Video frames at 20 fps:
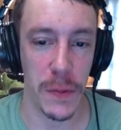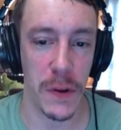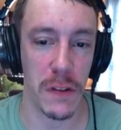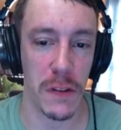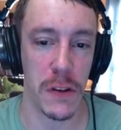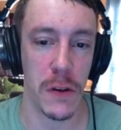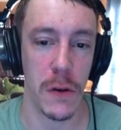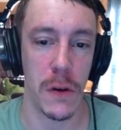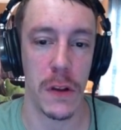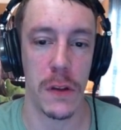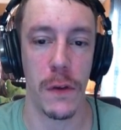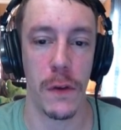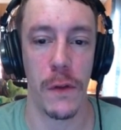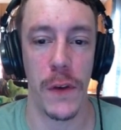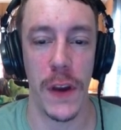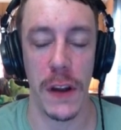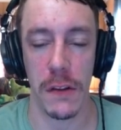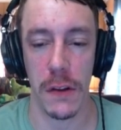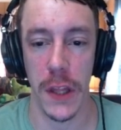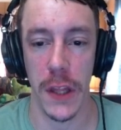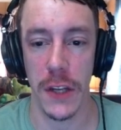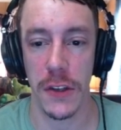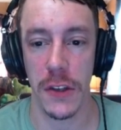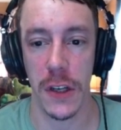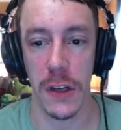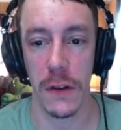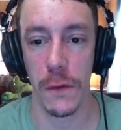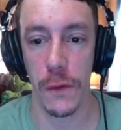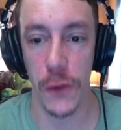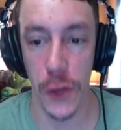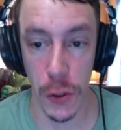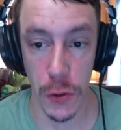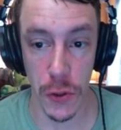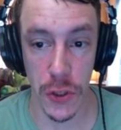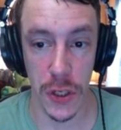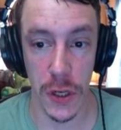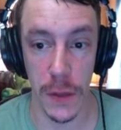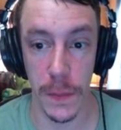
but a series of events led to confusion,